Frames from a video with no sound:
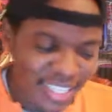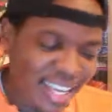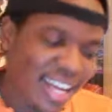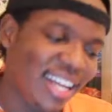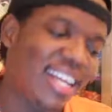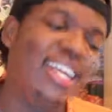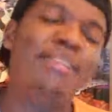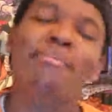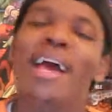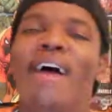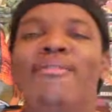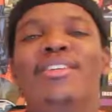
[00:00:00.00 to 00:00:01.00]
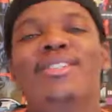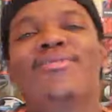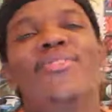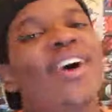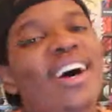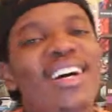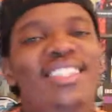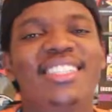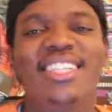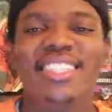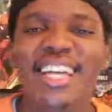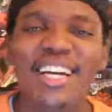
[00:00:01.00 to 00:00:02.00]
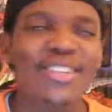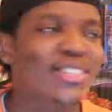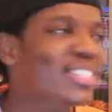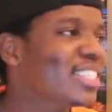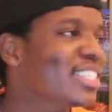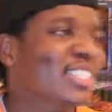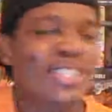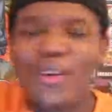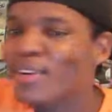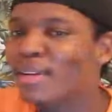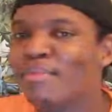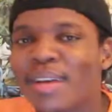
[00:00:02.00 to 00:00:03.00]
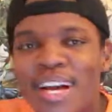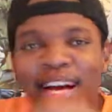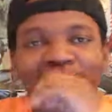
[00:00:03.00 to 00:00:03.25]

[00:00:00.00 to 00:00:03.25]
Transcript: nah, let him have his fun. Then Thanos just showed him,